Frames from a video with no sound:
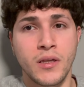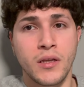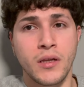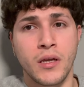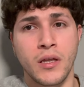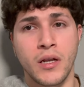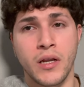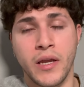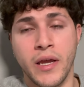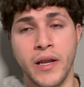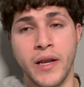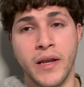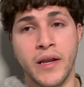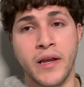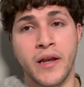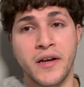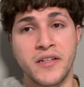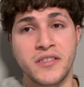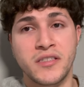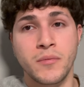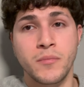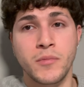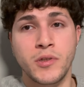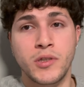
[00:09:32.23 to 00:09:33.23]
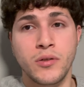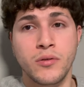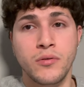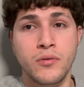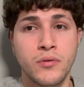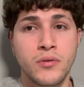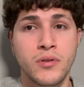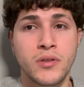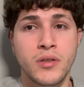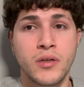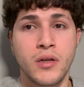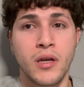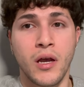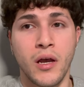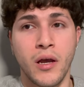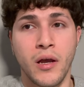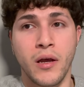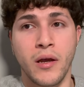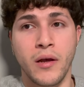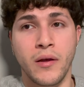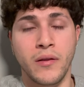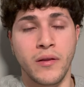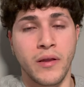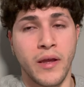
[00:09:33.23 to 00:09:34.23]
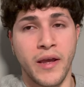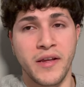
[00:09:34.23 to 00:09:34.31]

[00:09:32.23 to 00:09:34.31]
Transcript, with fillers: Gonna get it custom tuned. Uh,